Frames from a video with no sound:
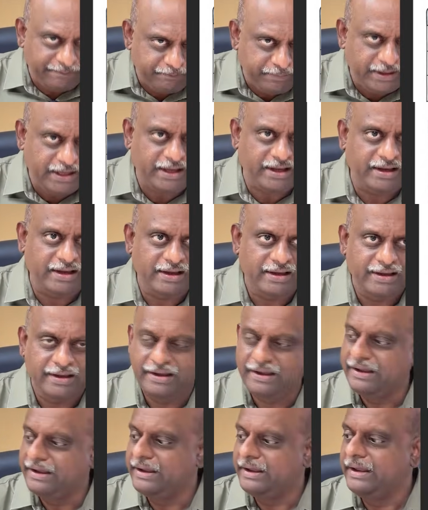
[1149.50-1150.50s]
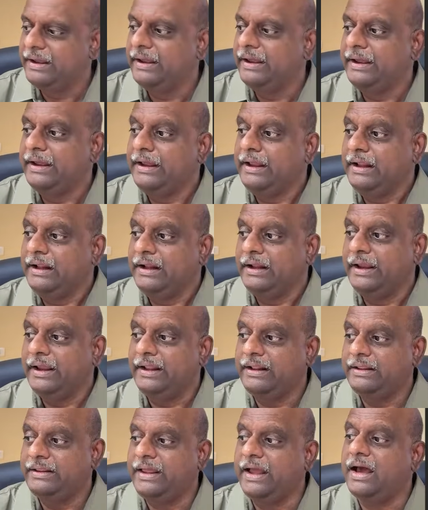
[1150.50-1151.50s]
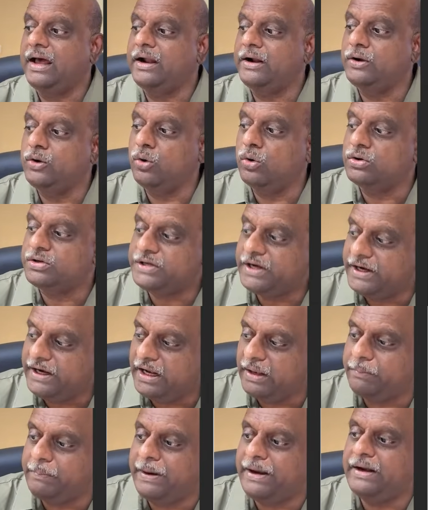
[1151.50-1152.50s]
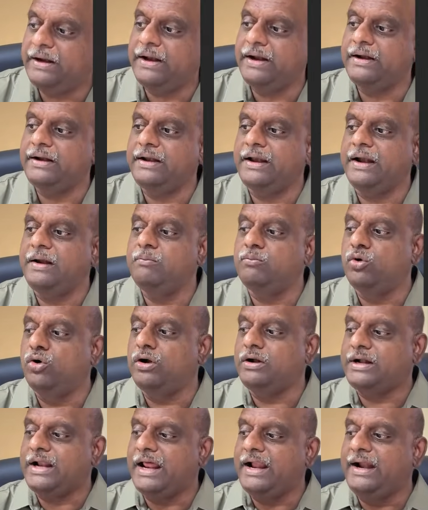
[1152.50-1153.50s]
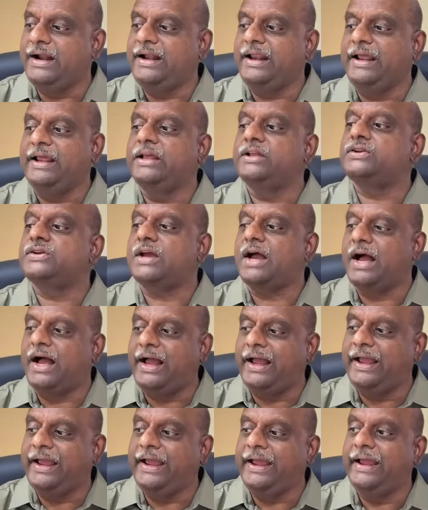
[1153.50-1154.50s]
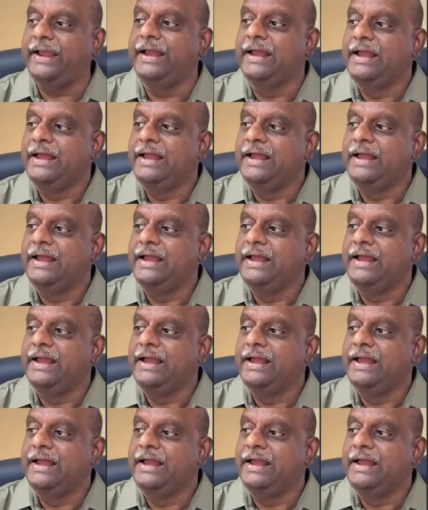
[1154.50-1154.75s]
B, they are dose independent and mortality is high.